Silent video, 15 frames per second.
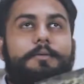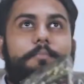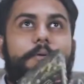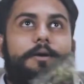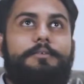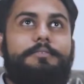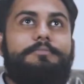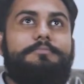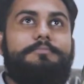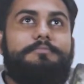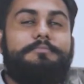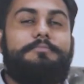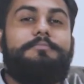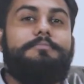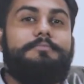about
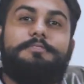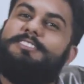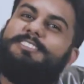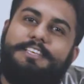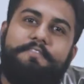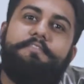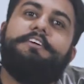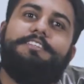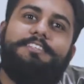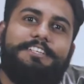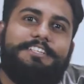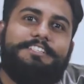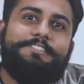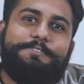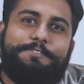7
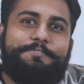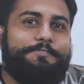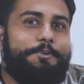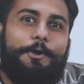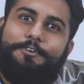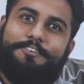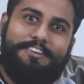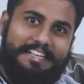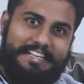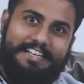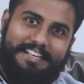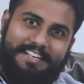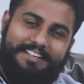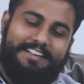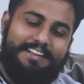years of not
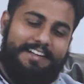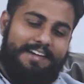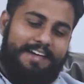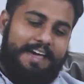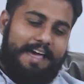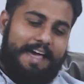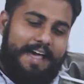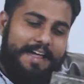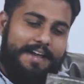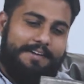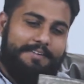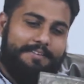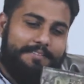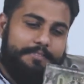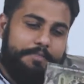reading.
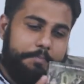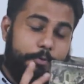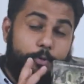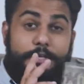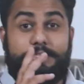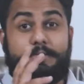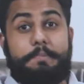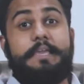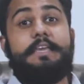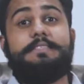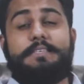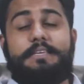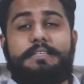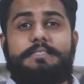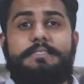And the book is
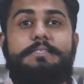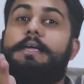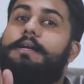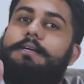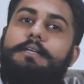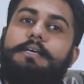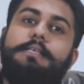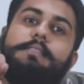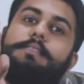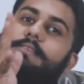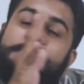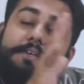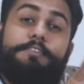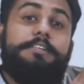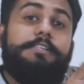amazing. It's set in the
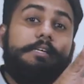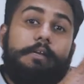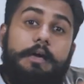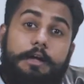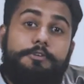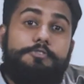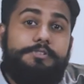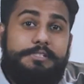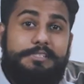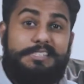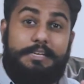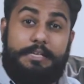1700s in